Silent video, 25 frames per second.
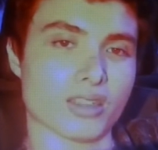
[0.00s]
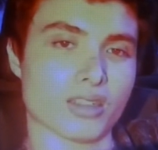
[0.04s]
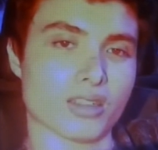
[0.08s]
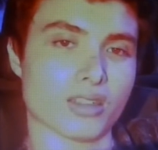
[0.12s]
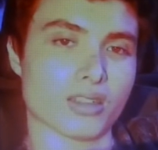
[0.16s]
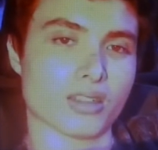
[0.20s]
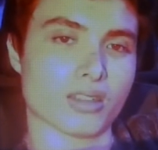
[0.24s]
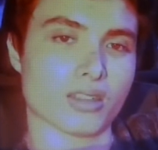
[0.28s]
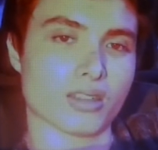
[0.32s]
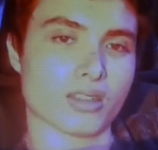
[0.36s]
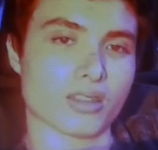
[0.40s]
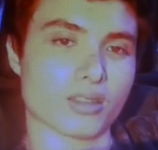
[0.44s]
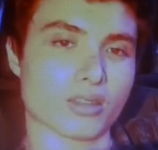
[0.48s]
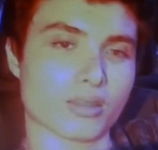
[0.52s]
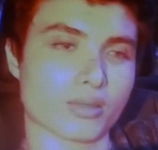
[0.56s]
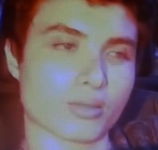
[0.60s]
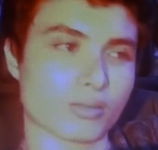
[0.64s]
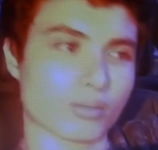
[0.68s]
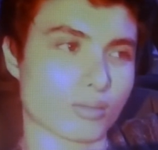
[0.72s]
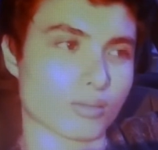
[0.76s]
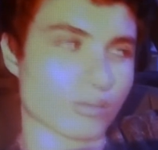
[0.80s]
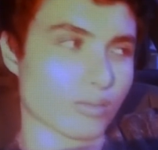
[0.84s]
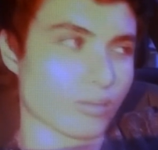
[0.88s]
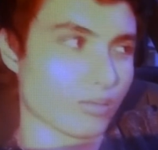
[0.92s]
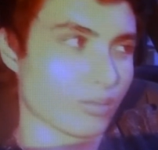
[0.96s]

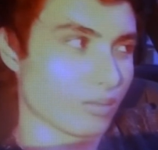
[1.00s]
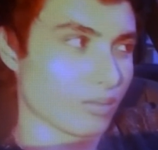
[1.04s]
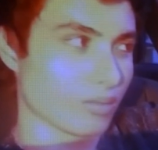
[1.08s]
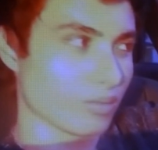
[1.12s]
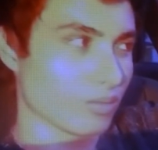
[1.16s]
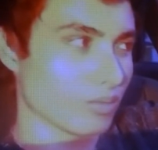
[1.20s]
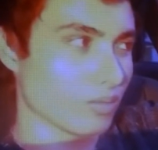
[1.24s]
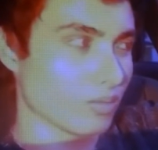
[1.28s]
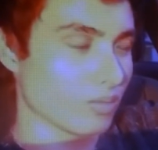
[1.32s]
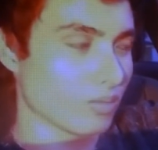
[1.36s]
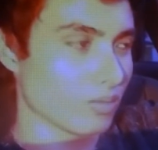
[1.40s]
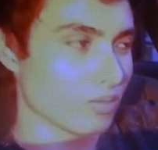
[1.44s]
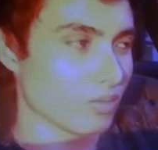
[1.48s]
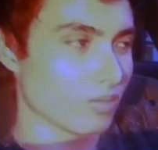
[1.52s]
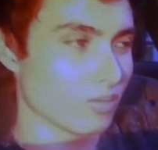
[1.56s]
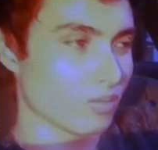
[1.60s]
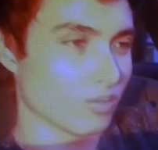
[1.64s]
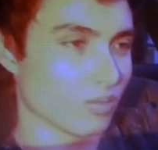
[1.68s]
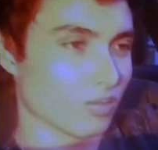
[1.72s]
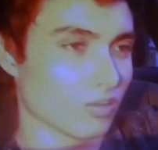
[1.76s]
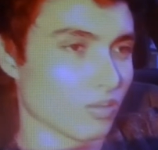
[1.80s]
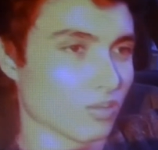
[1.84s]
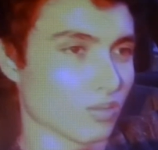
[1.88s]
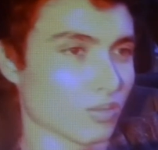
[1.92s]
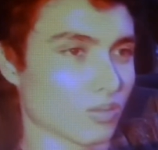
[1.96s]

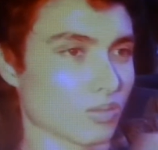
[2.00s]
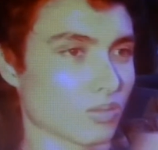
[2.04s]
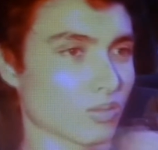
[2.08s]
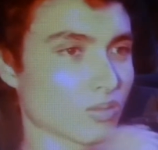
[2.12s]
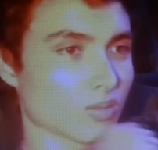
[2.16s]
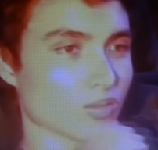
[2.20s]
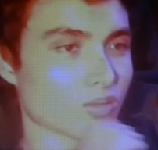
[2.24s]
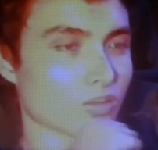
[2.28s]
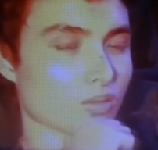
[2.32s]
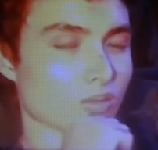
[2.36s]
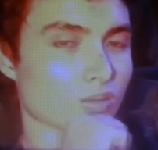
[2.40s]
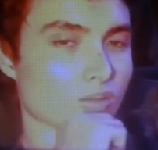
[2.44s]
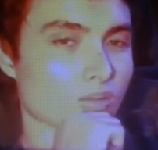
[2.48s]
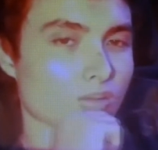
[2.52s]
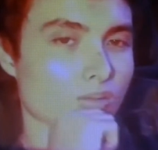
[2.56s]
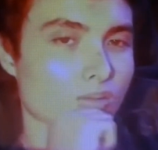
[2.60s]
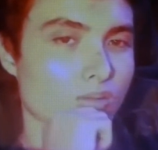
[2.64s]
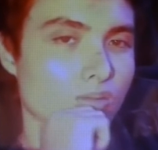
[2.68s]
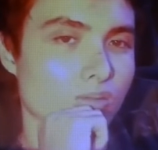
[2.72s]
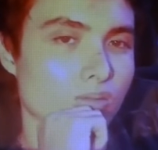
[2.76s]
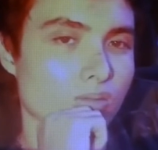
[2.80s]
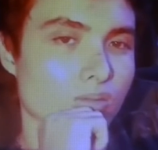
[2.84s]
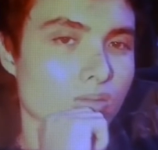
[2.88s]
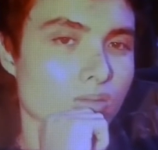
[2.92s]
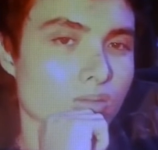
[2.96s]

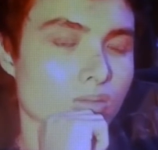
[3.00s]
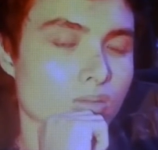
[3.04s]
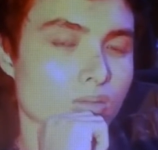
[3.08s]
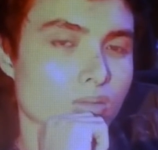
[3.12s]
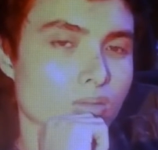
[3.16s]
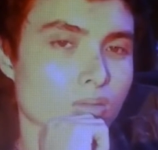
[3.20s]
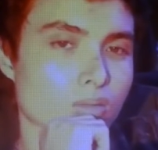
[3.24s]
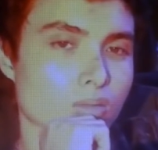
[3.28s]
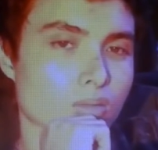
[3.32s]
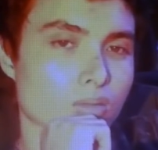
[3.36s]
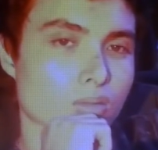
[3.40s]
(silence)